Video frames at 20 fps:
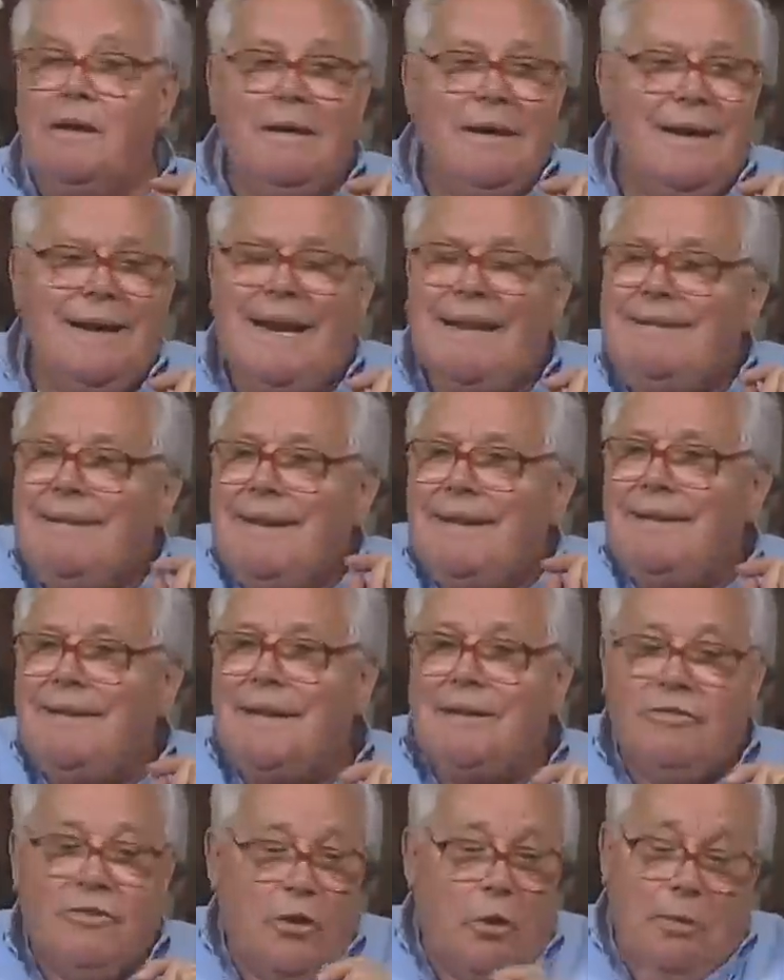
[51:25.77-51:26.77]
And I did
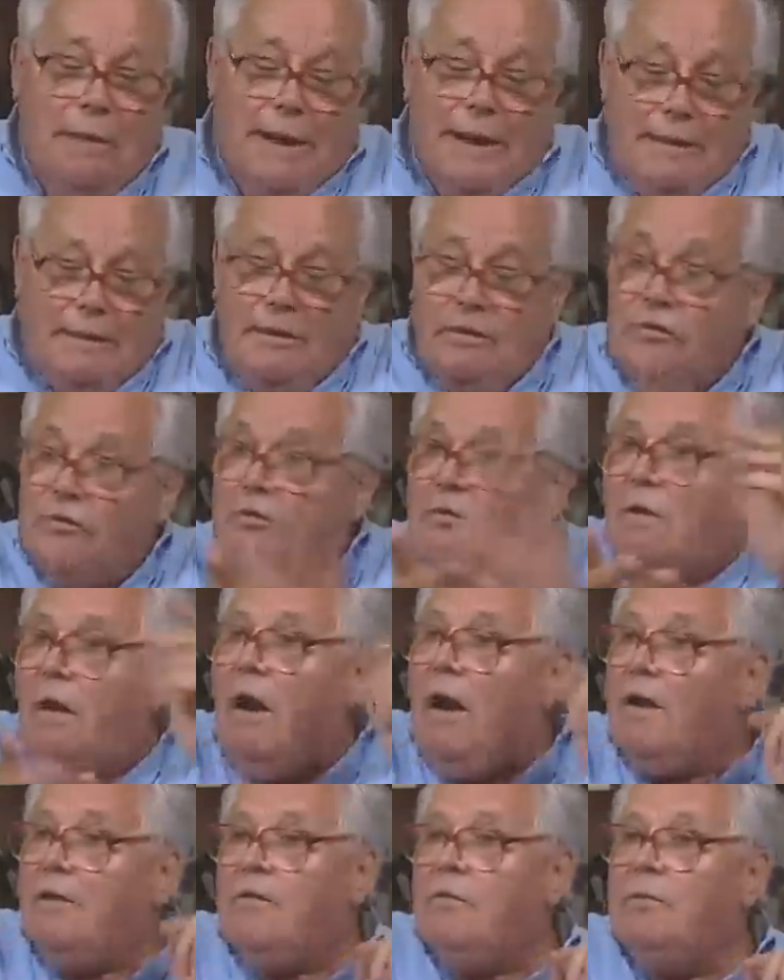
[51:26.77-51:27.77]
that. So I had these
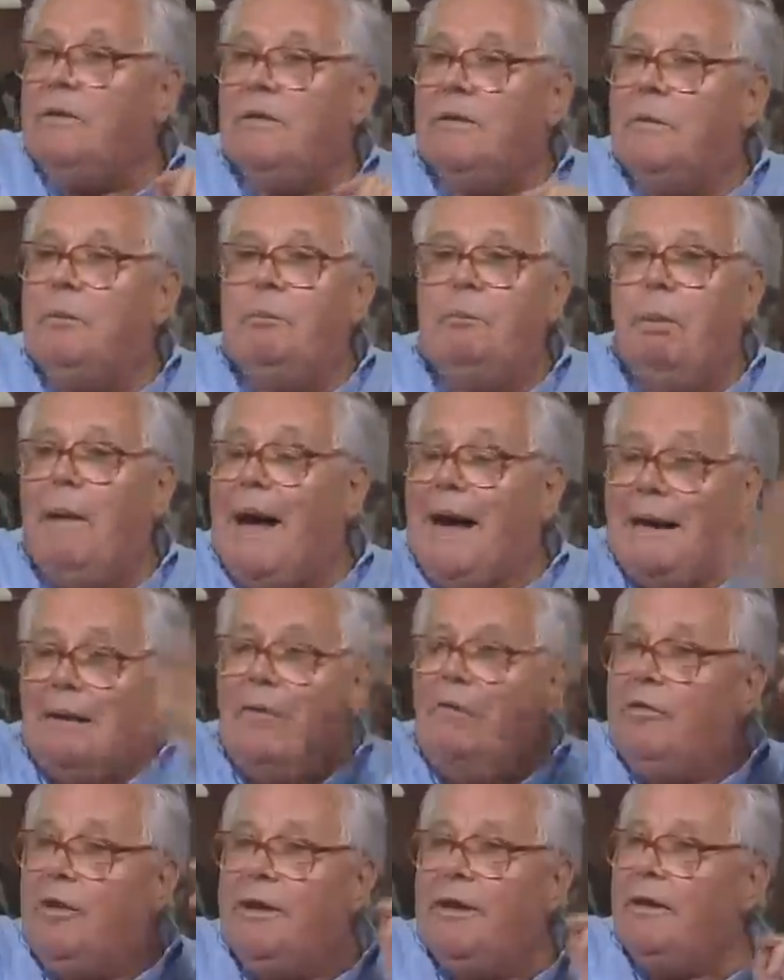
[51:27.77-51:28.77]
cards with a pile
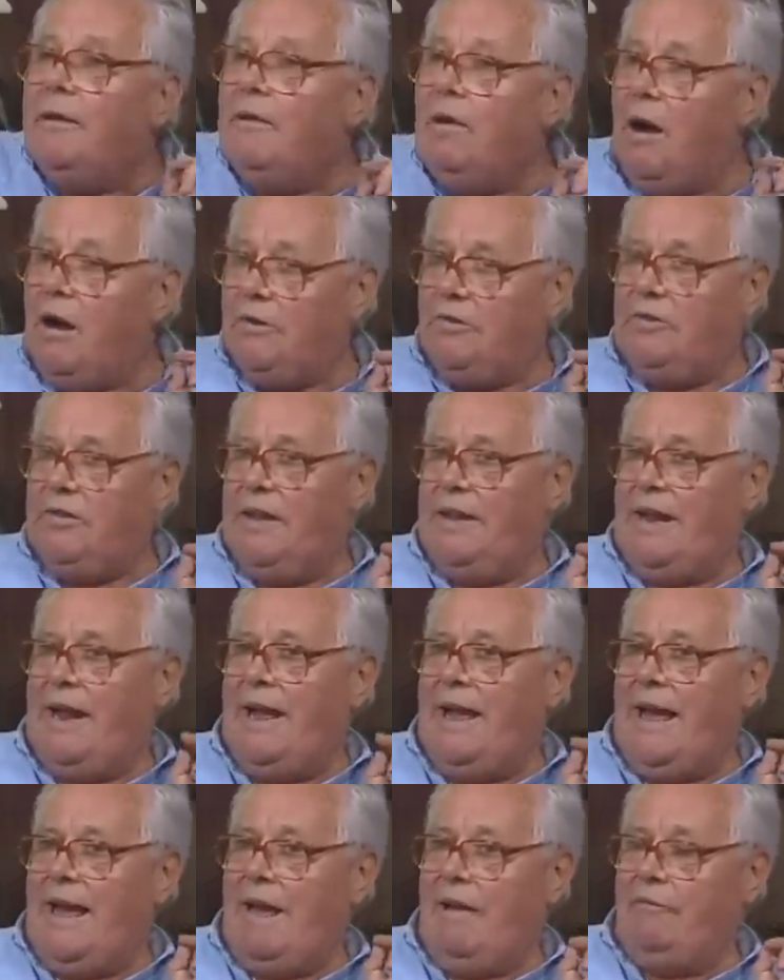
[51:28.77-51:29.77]
of other cards that I
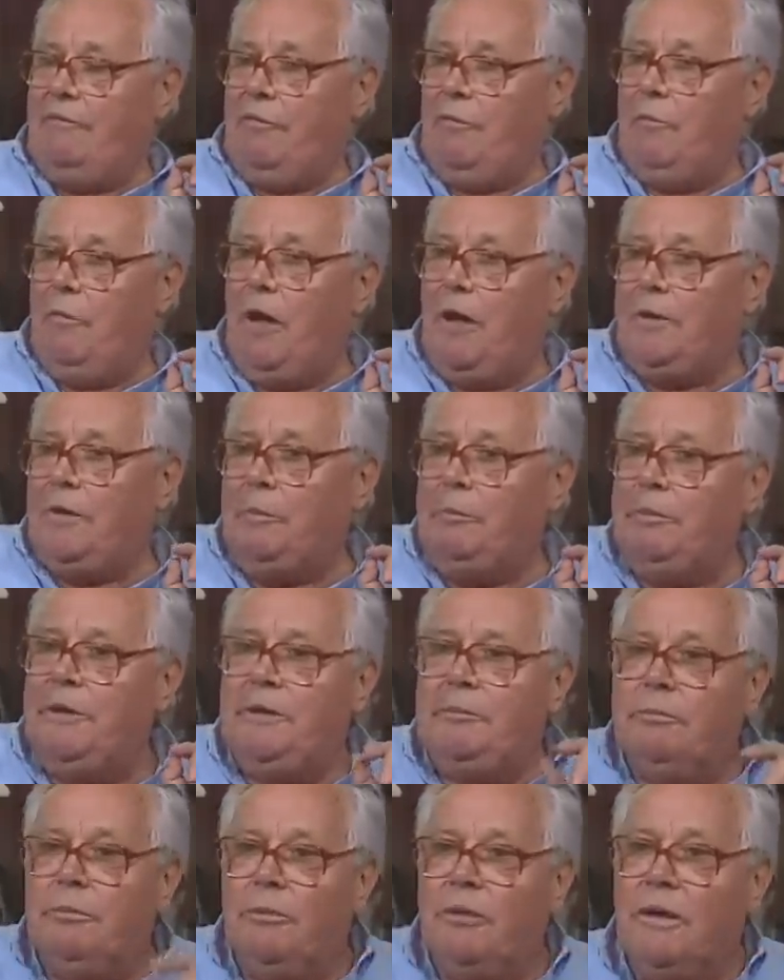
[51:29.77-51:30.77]
have from other
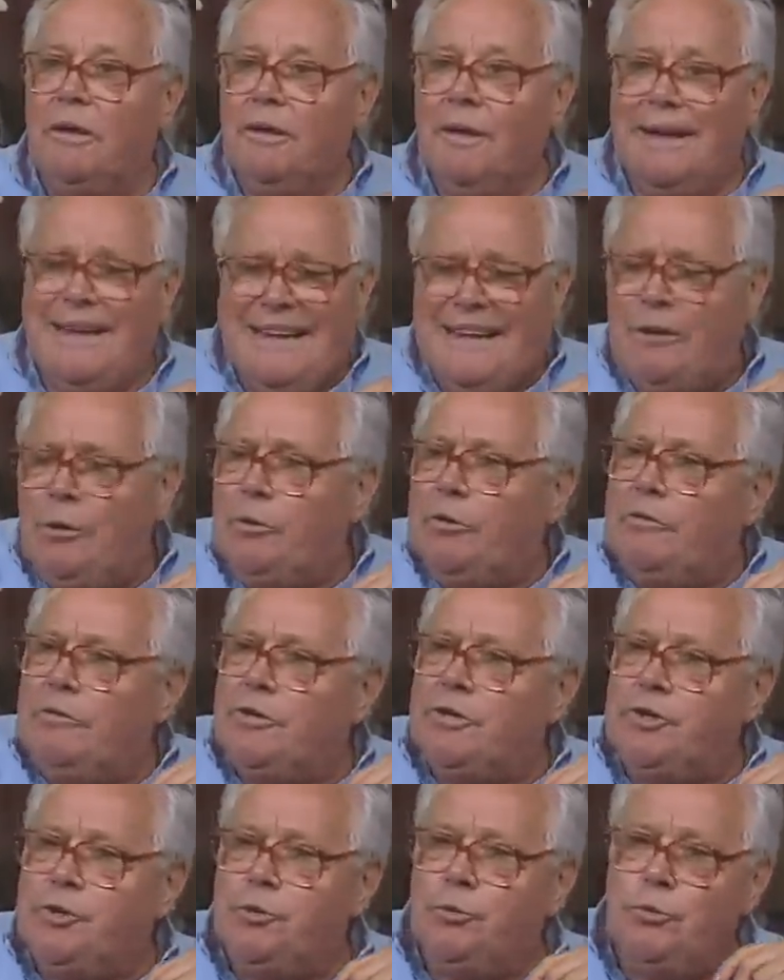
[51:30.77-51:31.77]
people. I didn't know they were
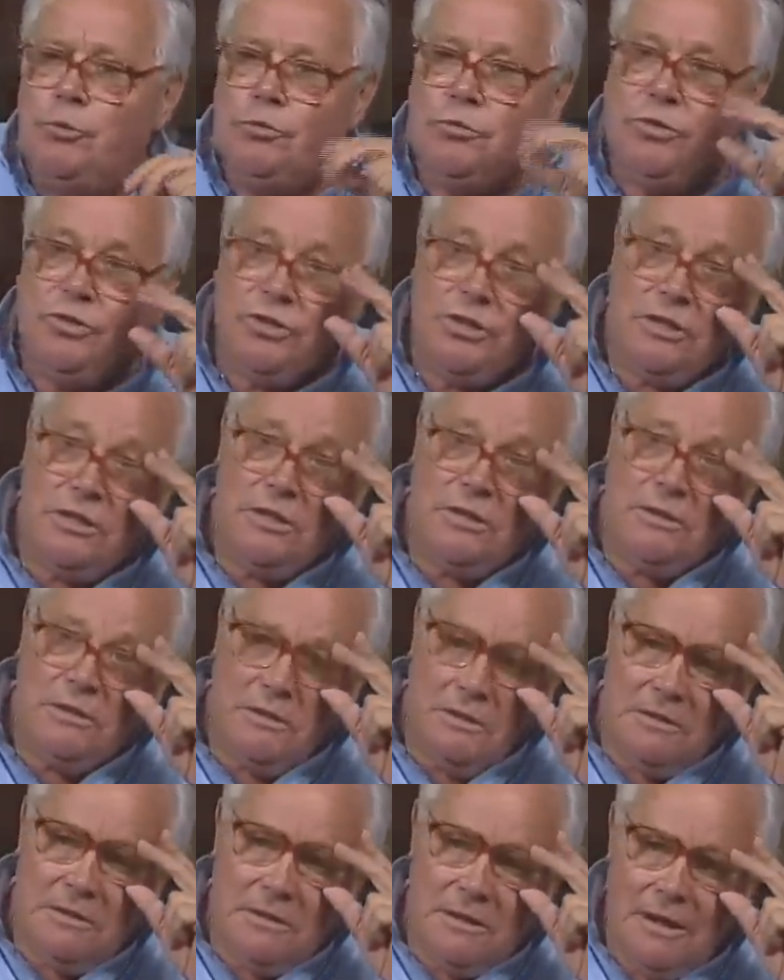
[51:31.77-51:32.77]
Jews.
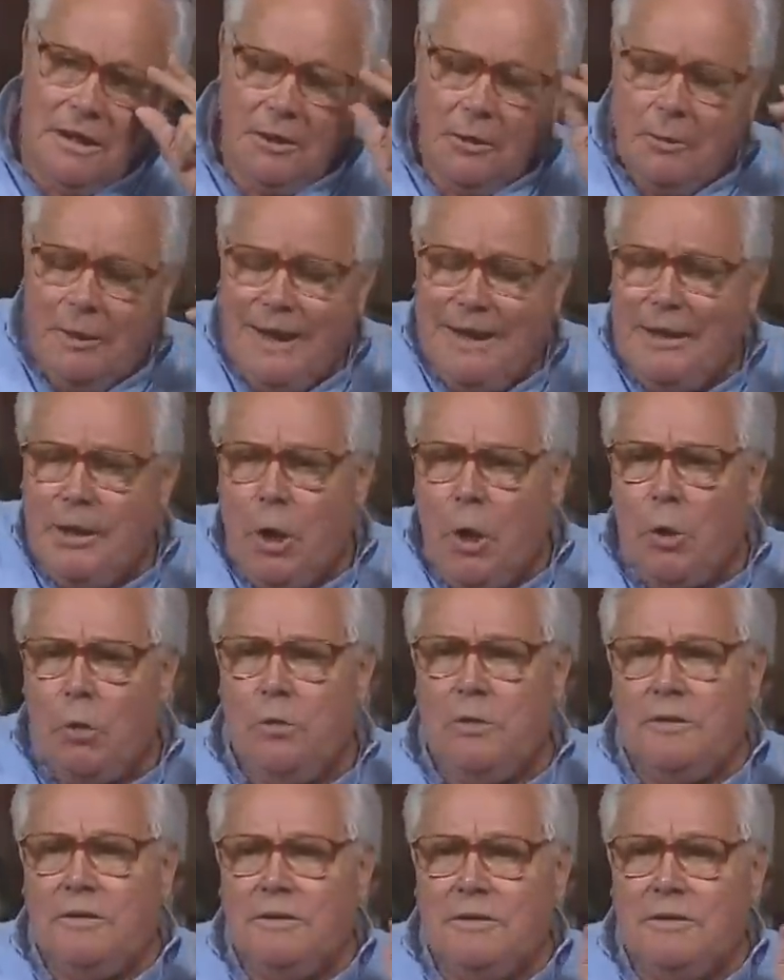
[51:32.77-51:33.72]
How do I know?